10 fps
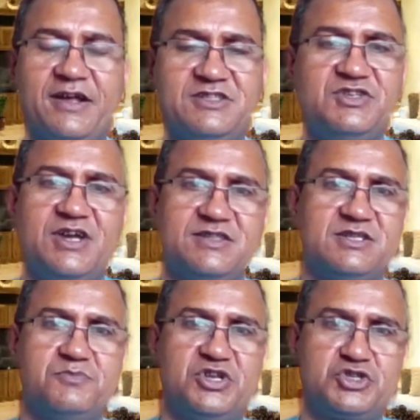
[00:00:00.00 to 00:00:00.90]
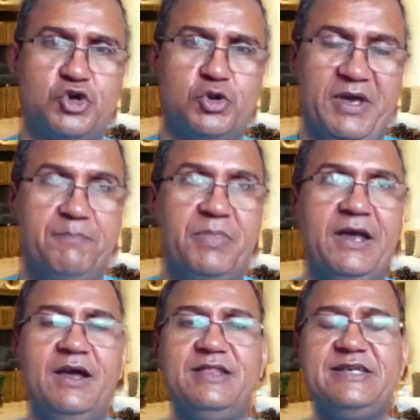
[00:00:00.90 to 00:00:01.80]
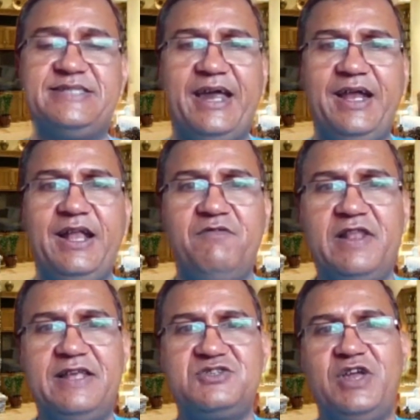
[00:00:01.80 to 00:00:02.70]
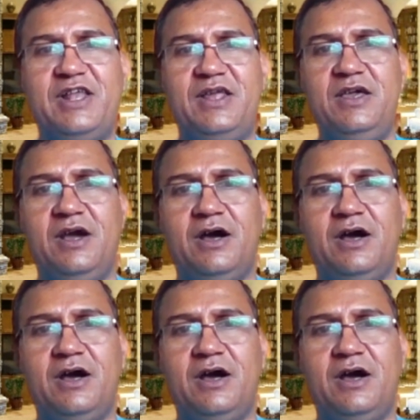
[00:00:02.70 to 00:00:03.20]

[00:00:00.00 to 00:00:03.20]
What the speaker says: energy consumption is going to be. The second level is really